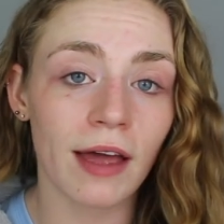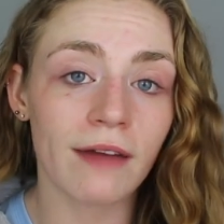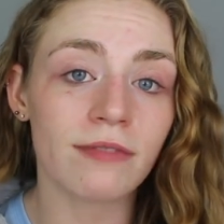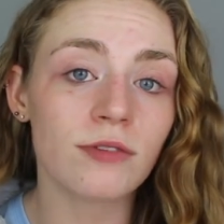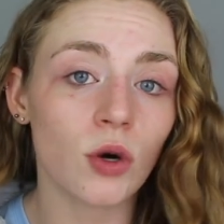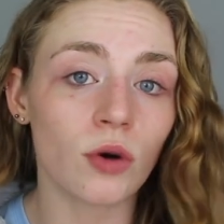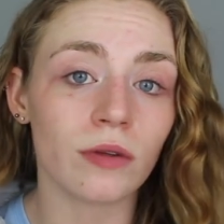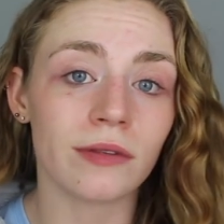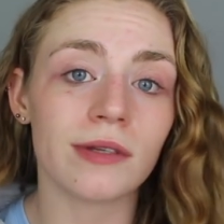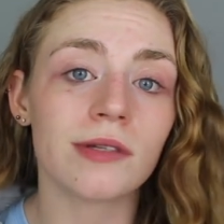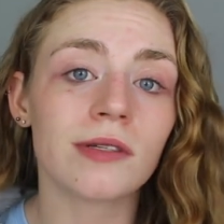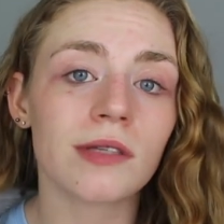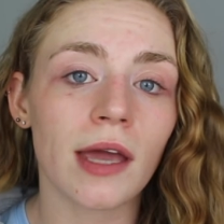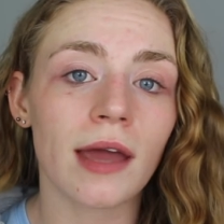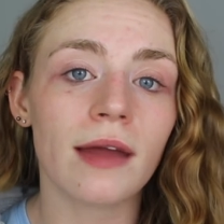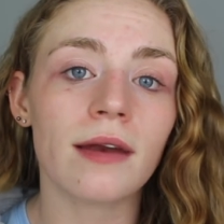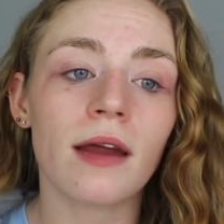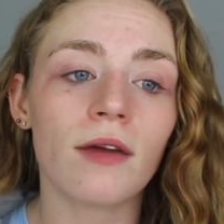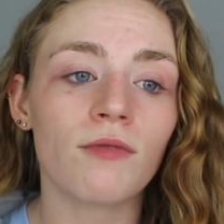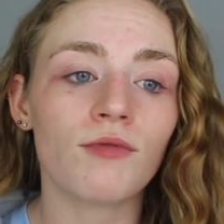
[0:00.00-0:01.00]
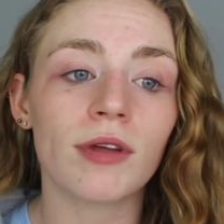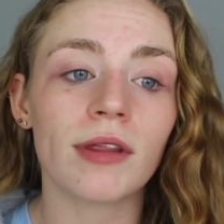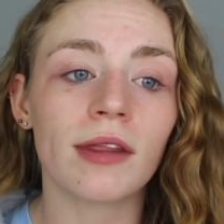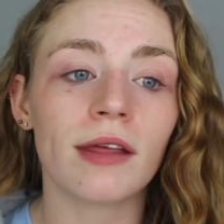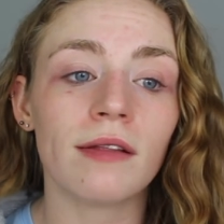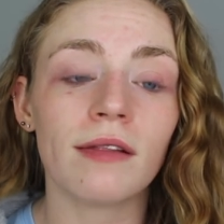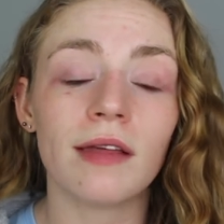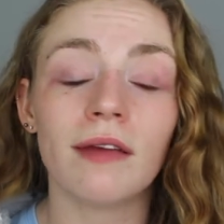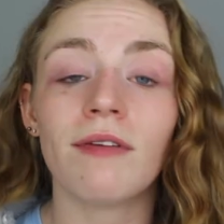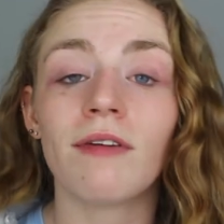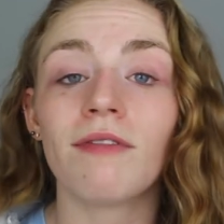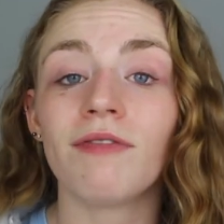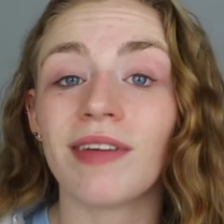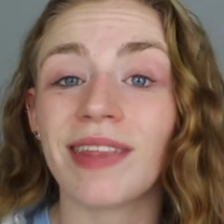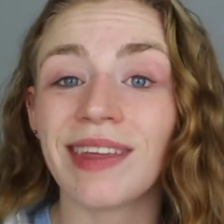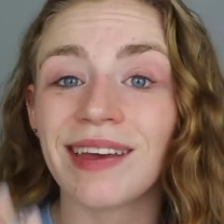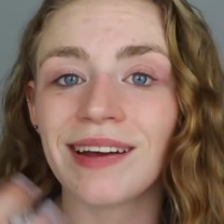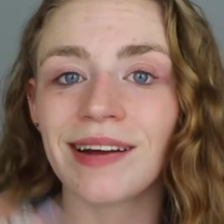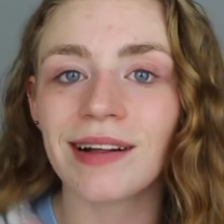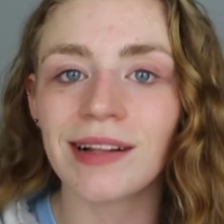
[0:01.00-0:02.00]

left on the skin and really leave it feeling